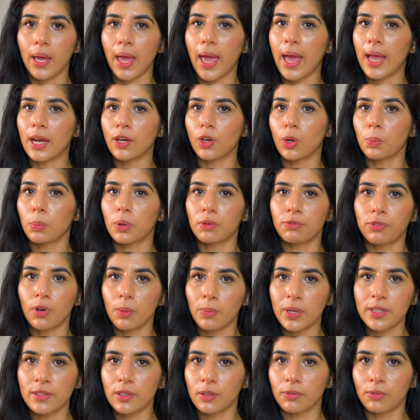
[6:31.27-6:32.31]
and your
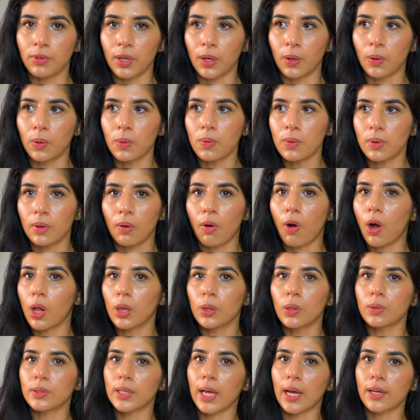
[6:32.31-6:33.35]
performance review, all
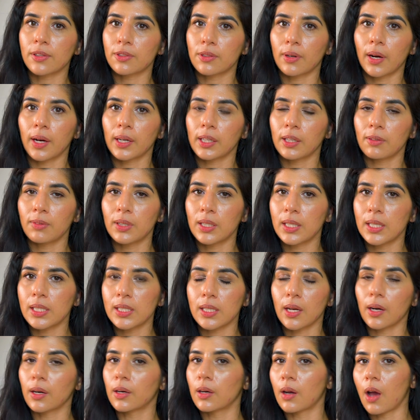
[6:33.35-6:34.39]
those extra activities
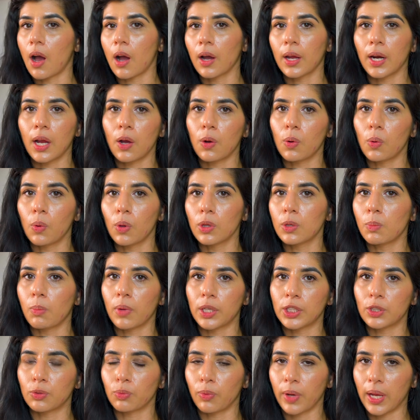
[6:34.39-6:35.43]
are not gonna hold
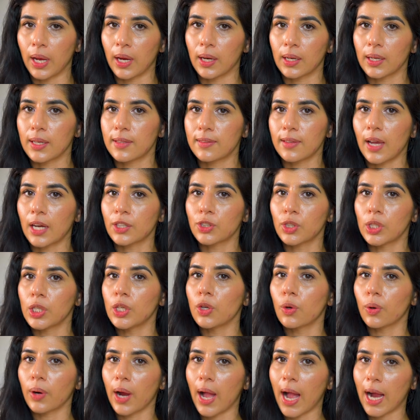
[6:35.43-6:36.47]
much weight. It's actually
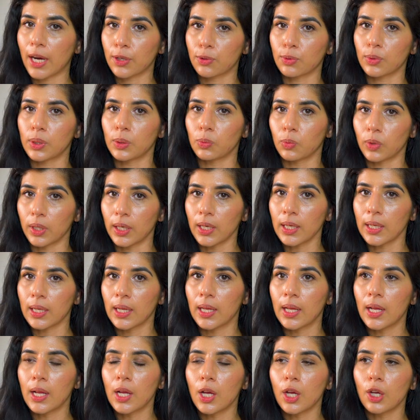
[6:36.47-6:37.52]
your actual work.
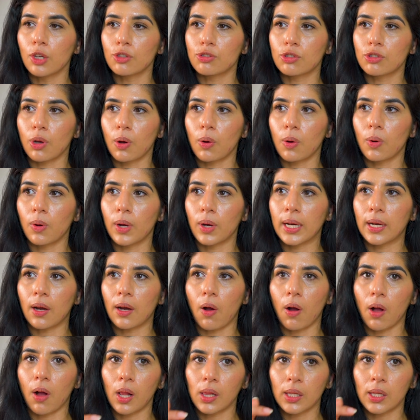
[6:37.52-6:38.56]
So it
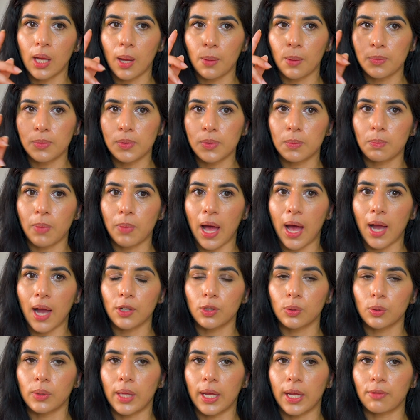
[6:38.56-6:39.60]
all comes back
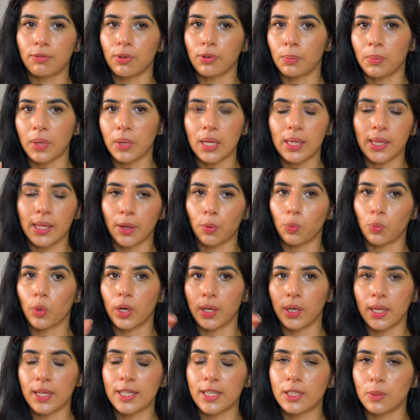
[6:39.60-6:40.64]
to, like, for me, like
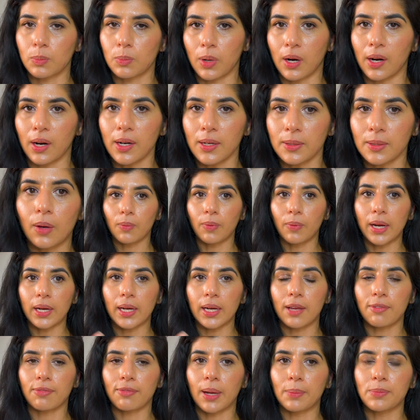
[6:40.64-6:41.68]
working smart, right?
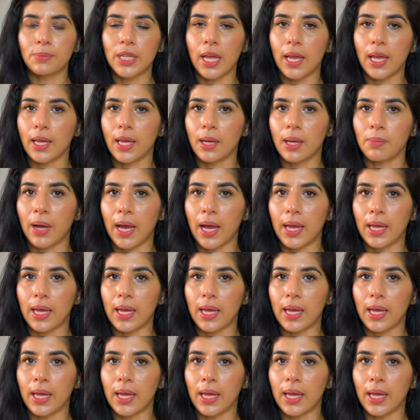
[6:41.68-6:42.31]
If I'm taking